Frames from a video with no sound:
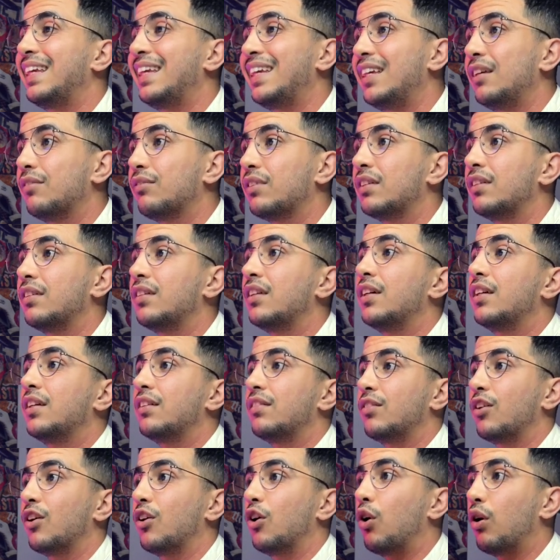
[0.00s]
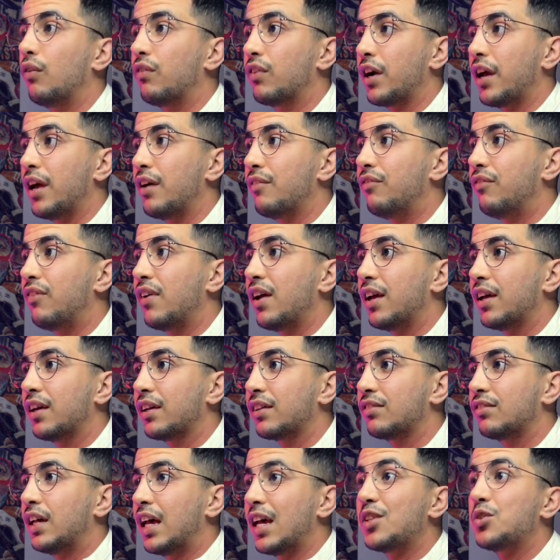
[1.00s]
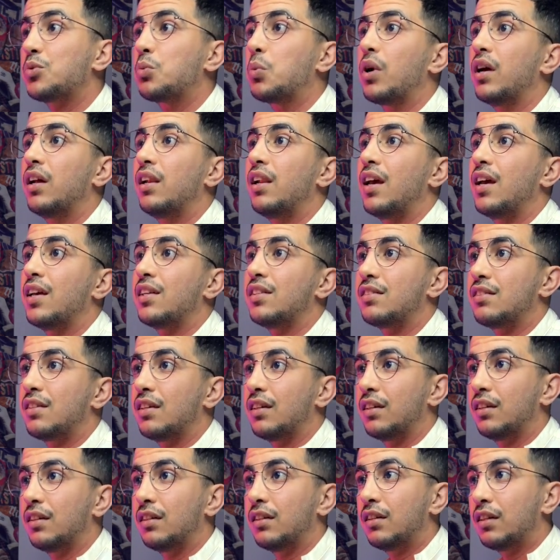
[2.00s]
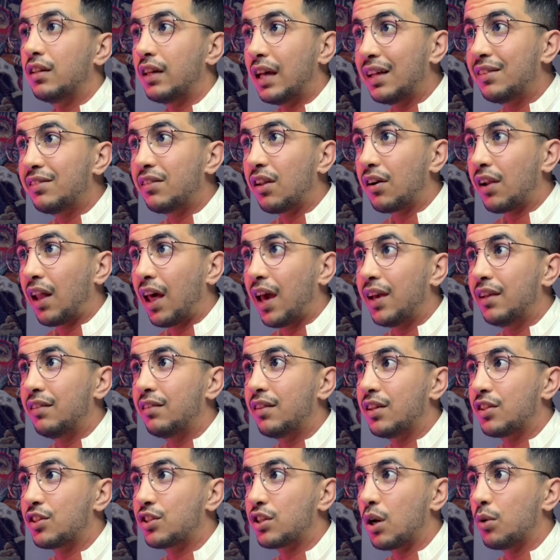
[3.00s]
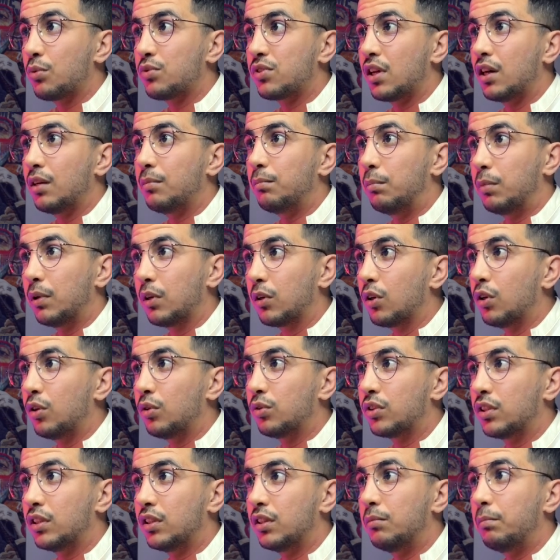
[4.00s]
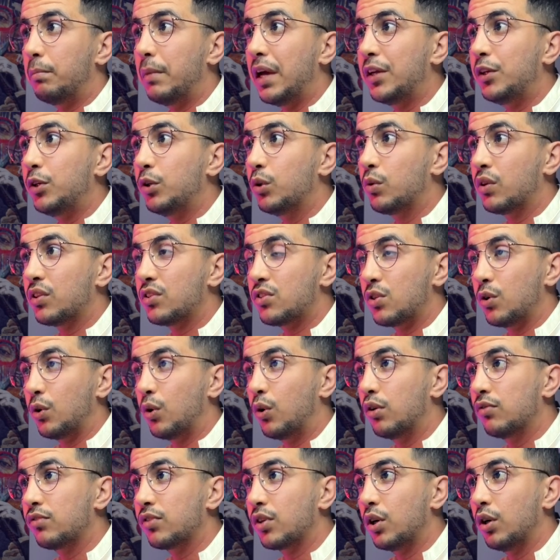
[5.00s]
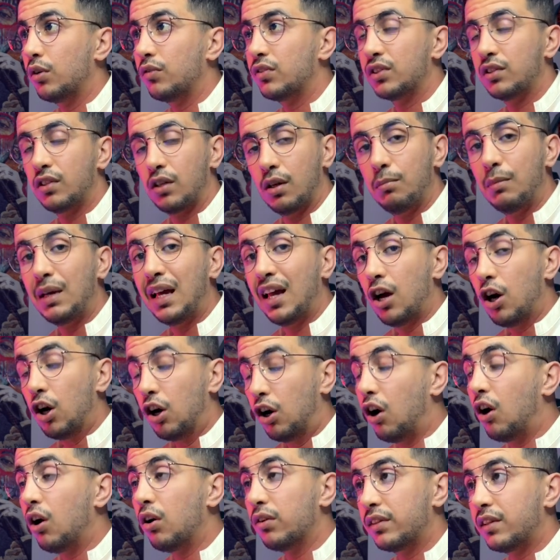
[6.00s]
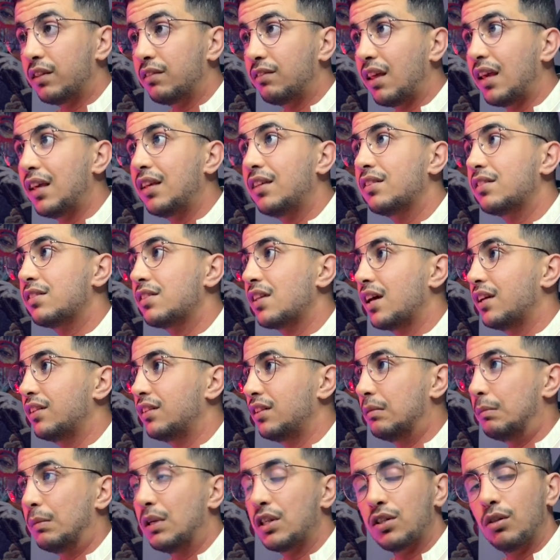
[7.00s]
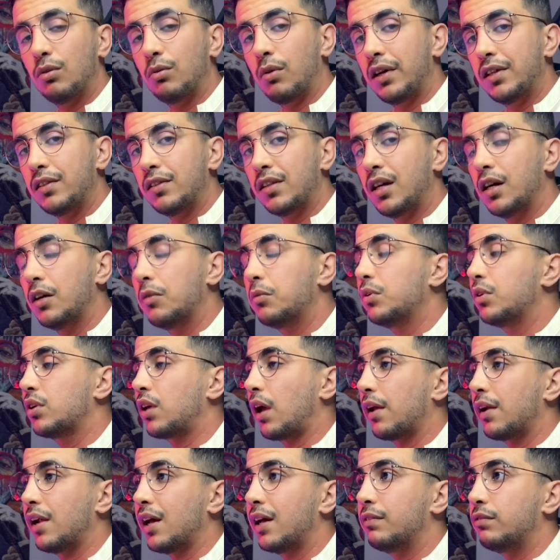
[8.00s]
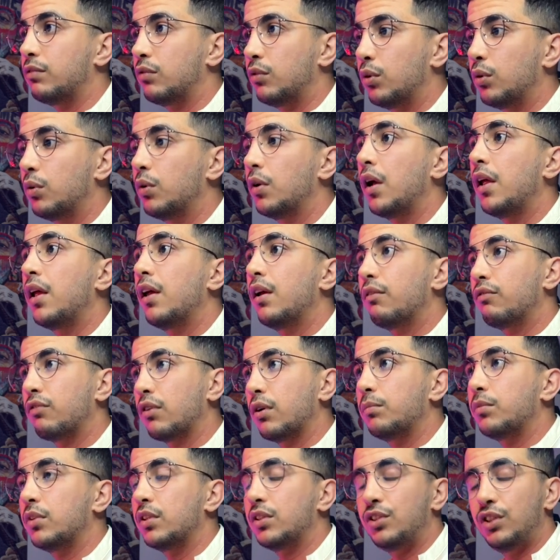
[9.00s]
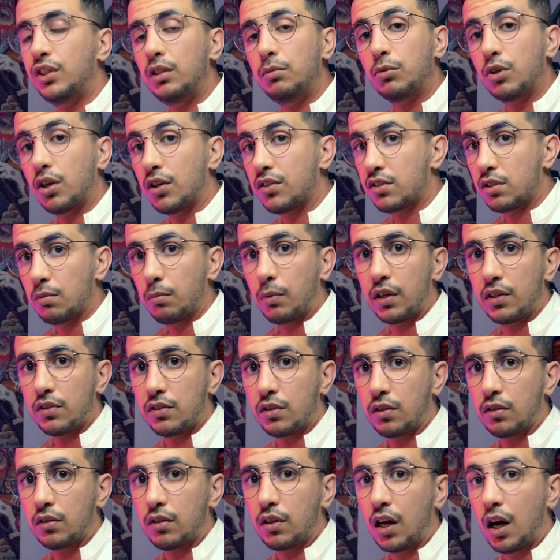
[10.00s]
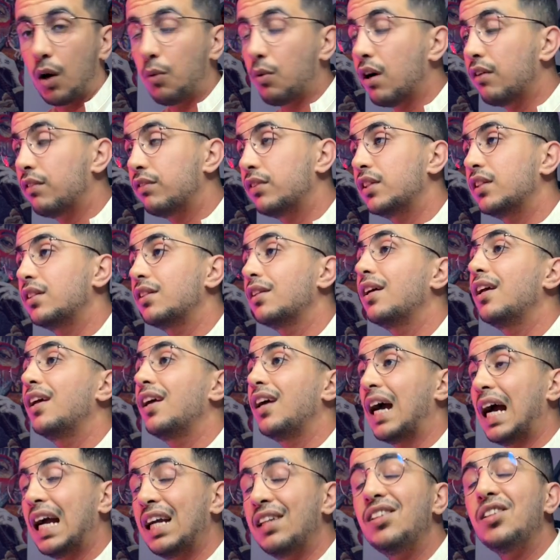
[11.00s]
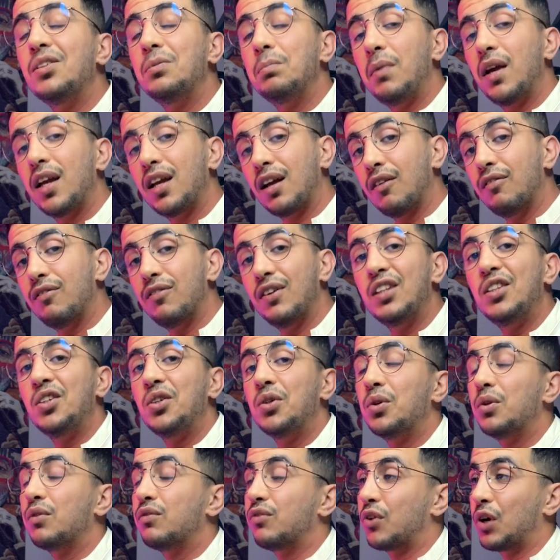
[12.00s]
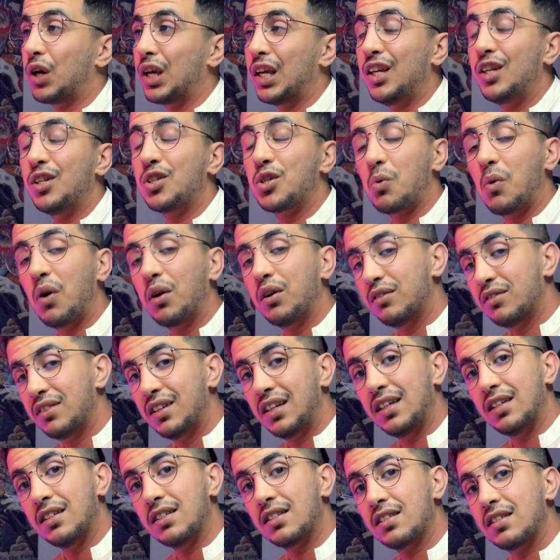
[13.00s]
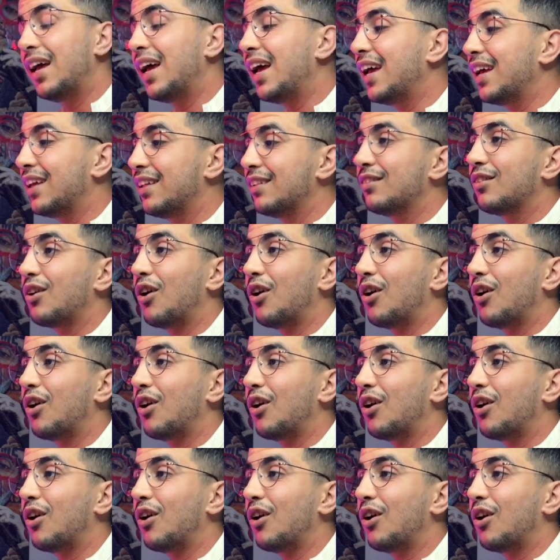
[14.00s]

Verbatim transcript: even the hover effects, as well as the underline that shows up below the menu once you hover over them. All the things that I did mention right now you cannot do from the theme customizer. However, I did make a video for each one of these, and